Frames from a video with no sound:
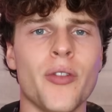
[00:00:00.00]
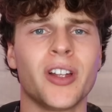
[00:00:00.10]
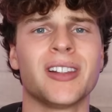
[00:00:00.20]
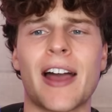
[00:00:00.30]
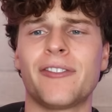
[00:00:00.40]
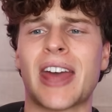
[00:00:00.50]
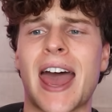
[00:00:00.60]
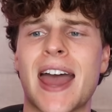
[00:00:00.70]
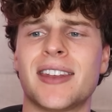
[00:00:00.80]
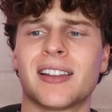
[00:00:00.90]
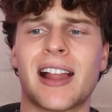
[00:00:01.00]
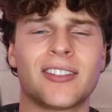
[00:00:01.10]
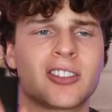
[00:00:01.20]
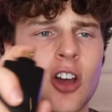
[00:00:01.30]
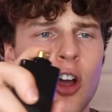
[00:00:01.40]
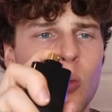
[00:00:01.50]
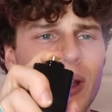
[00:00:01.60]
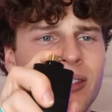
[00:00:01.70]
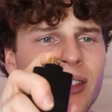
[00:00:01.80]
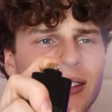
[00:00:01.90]
On the left hand, let's go
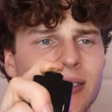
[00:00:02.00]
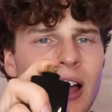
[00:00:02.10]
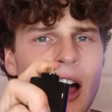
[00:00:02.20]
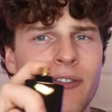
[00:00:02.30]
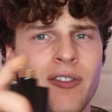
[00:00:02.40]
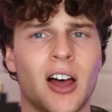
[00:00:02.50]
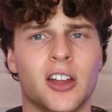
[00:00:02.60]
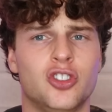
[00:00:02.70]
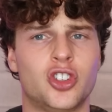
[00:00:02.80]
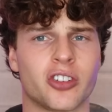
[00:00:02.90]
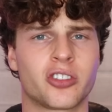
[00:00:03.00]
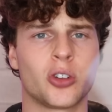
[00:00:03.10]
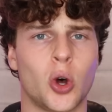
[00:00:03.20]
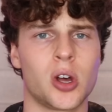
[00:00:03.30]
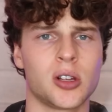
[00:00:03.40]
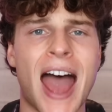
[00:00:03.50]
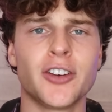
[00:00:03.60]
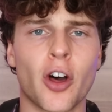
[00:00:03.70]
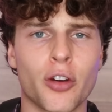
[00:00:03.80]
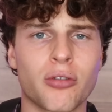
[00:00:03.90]
with Lattafa Jasoor.
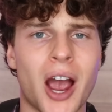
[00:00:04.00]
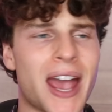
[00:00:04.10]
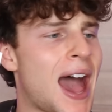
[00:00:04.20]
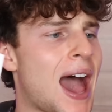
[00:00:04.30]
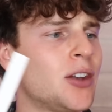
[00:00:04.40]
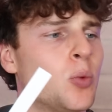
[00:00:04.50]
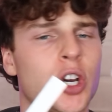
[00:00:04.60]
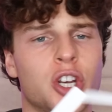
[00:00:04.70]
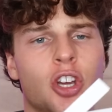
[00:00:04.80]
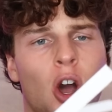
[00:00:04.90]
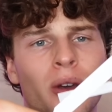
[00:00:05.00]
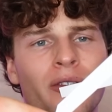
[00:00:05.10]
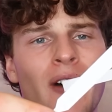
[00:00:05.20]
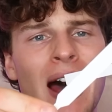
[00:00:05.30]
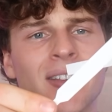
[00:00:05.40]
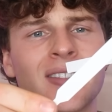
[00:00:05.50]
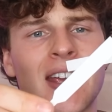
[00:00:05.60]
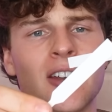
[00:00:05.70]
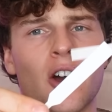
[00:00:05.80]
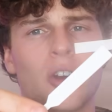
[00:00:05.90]
And on the right hand, we're going to go with
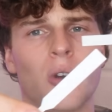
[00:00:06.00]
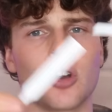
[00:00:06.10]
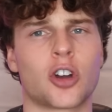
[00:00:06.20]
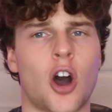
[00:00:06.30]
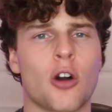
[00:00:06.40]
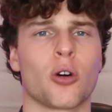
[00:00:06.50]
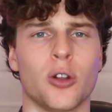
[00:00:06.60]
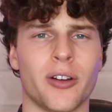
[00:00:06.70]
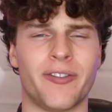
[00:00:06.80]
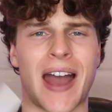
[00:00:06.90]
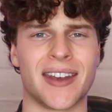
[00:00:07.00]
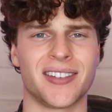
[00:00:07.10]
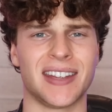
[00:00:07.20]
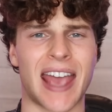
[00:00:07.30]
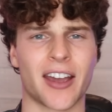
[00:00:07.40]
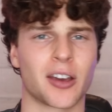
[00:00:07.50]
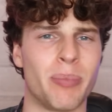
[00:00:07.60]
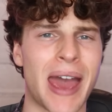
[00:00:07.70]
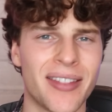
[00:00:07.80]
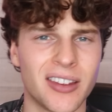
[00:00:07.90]
Valentino Coral Fantasy and
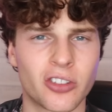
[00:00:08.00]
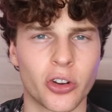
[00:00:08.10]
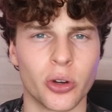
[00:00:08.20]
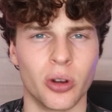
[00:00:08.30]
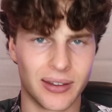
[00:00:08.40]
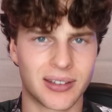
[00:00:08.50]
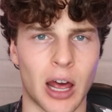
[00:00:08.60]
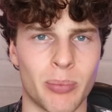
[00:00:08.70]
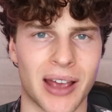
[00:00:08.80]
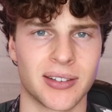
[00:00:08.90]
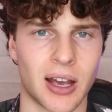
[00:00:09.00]
compare these two side by